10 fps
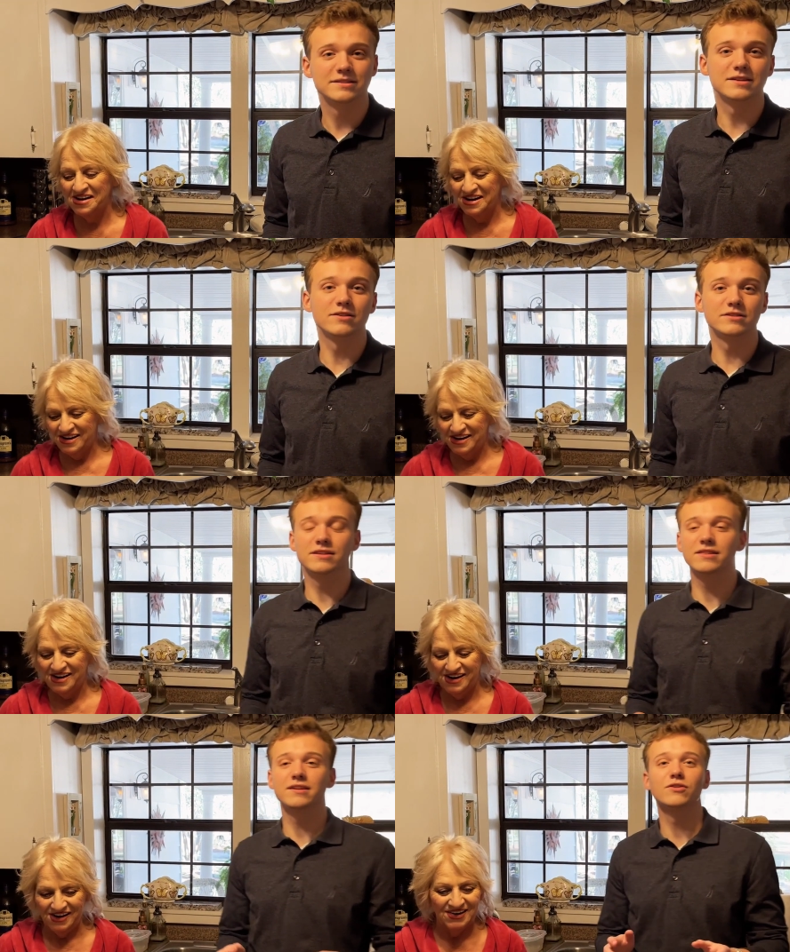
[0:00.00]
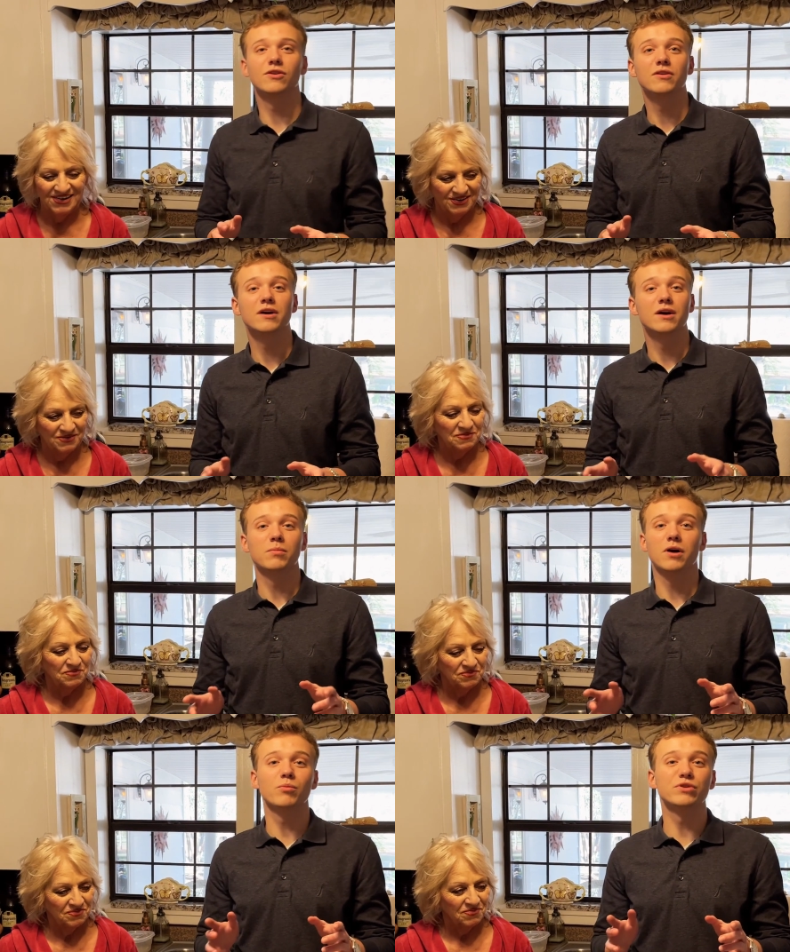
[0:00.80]
Speaker 1: See, here's the thing, y'all.
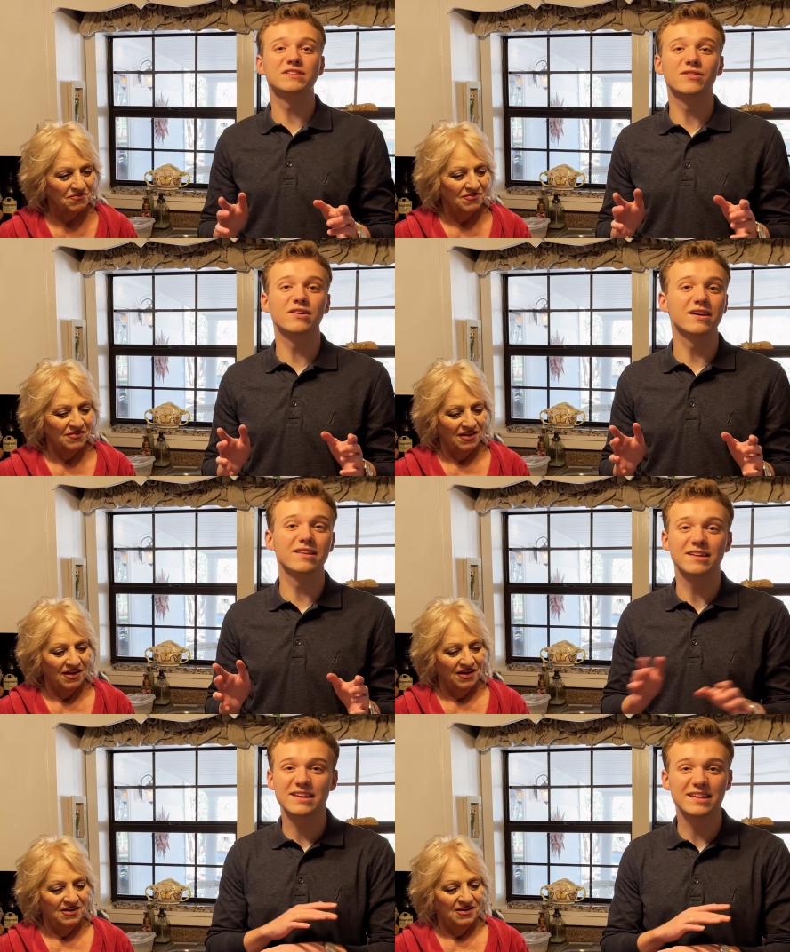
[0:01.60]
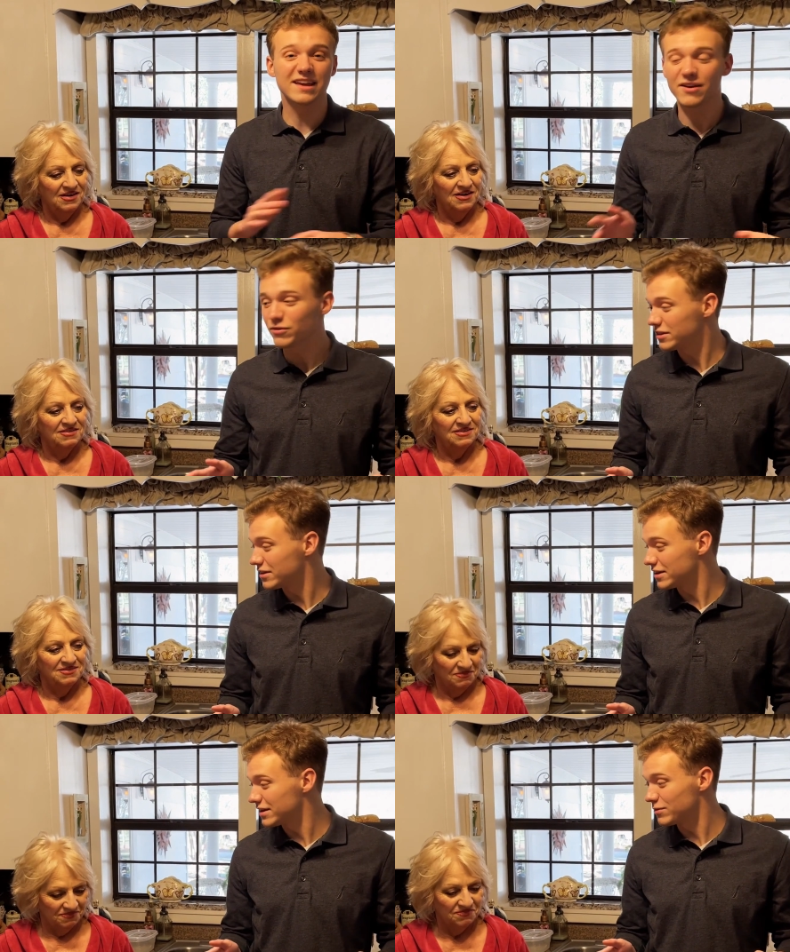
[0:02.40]
Pop would tell Kaylee
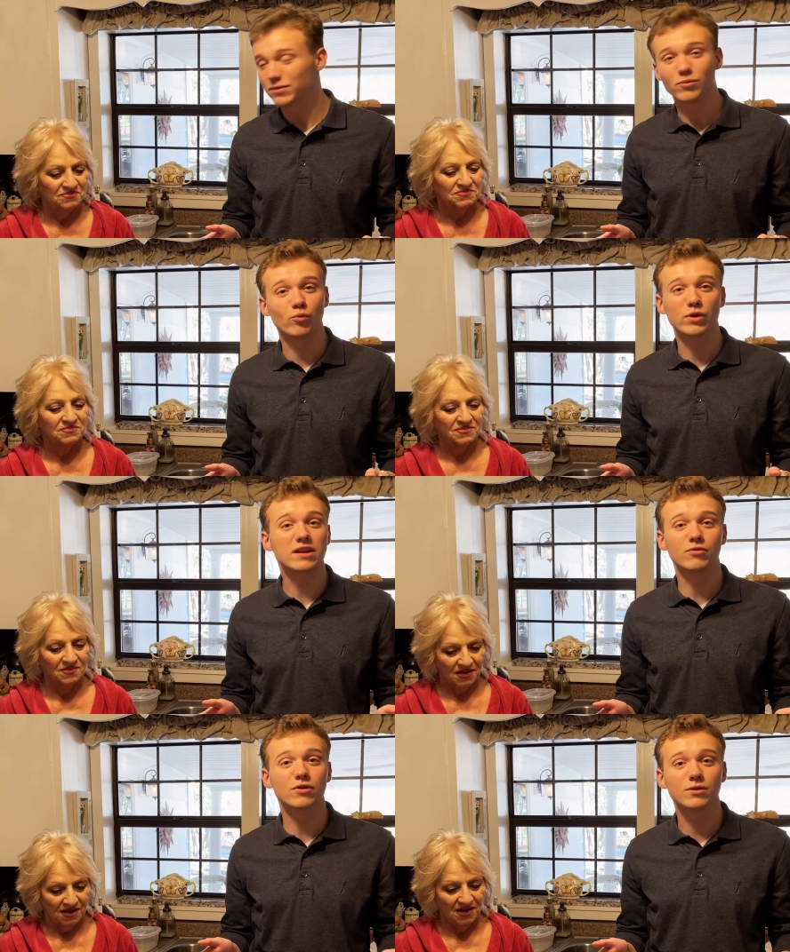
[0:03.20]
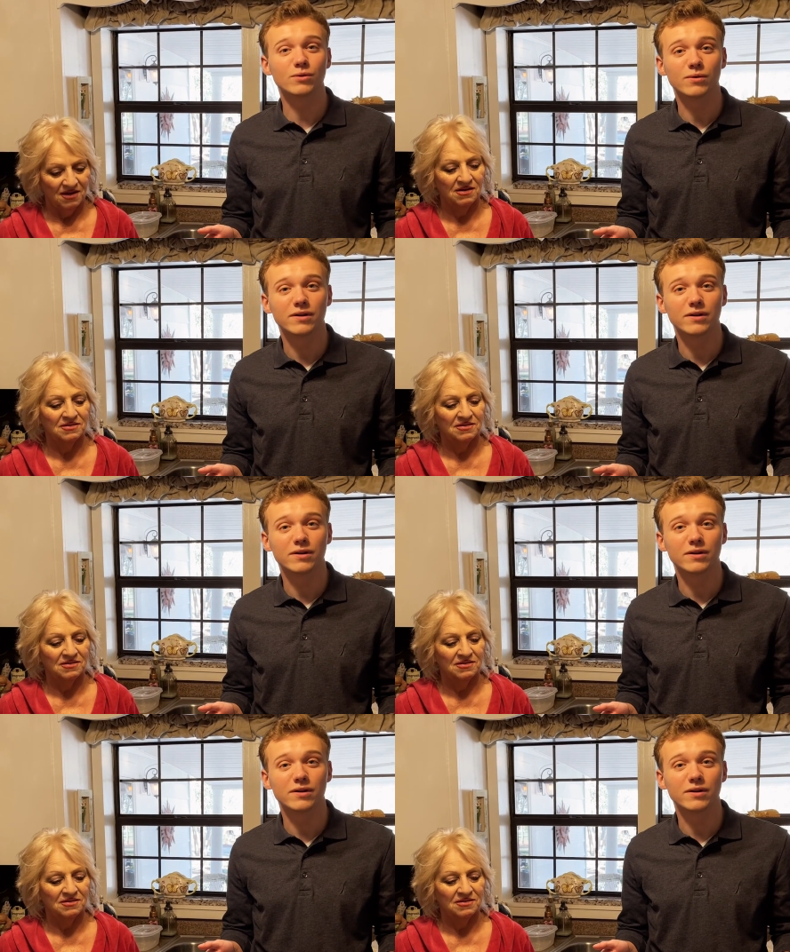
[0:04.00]
everything, and we never knew.